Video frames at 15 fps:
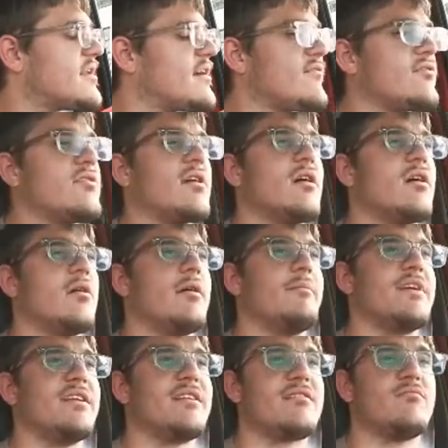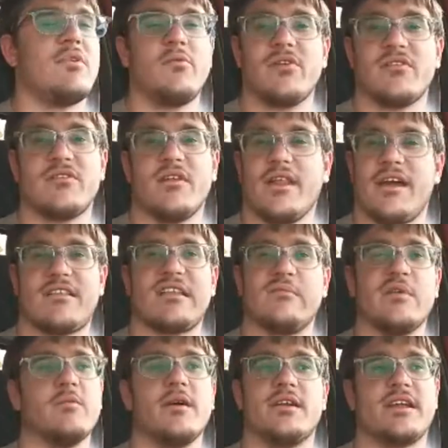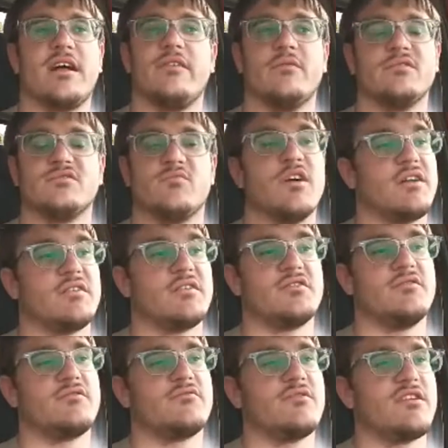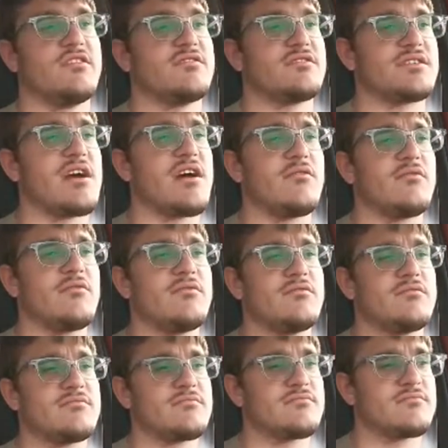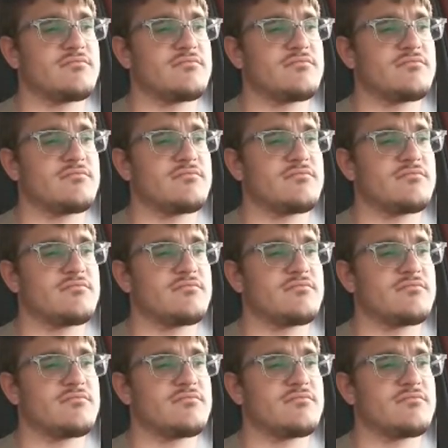Well, you never know. I mean, the last time we went down there was what, 2-3 years ago?